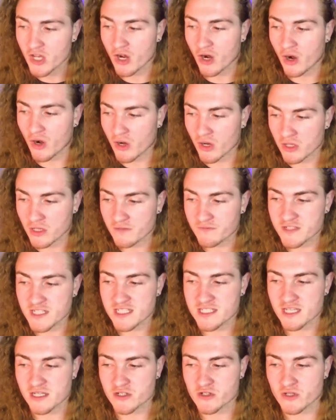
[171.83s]
All of
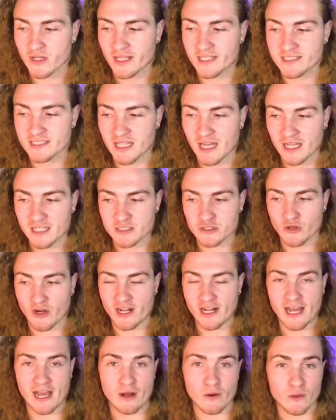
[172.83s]
decentralized science right
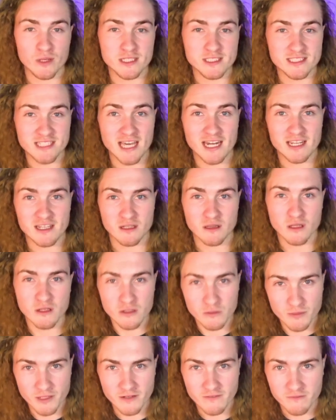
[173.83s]
now is getting a
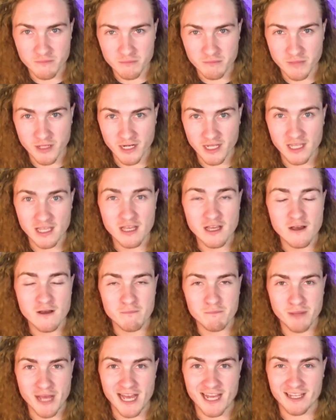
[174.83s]
little bit of money
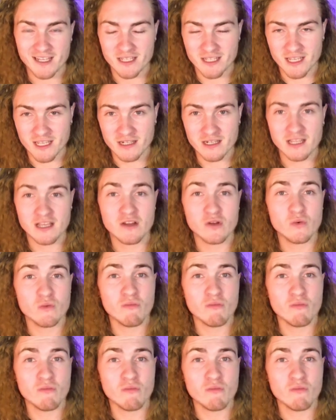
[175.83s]
backing it,